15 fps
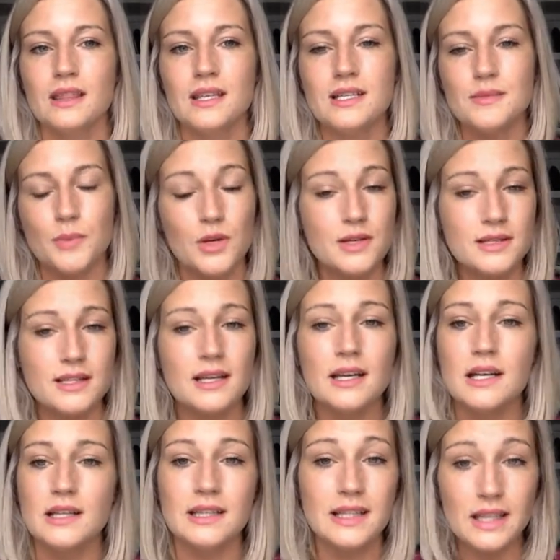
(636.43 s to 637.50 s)
this
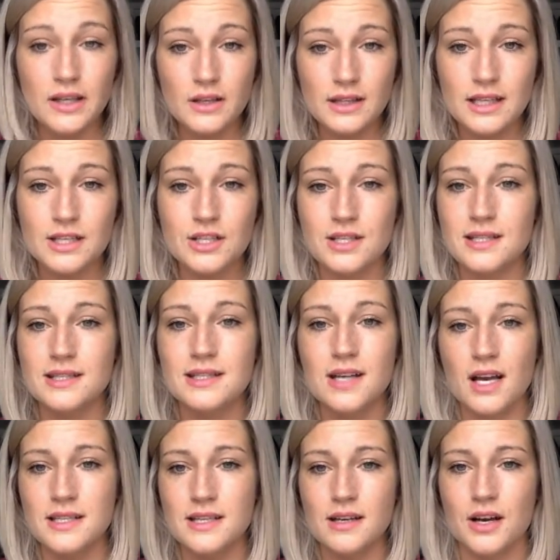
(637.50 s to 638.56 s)
person clearly just
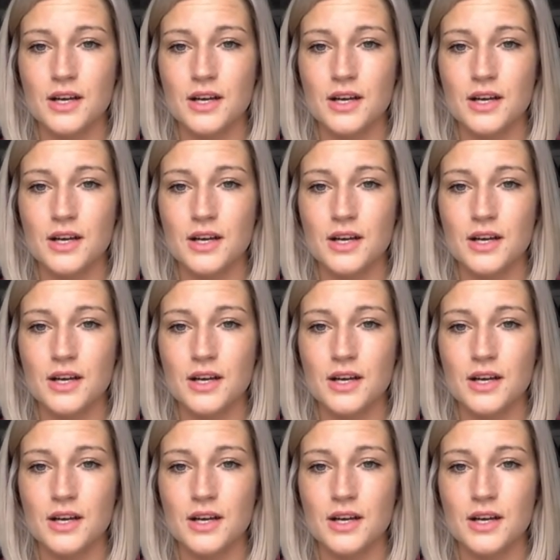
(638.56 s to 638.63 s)
doesn't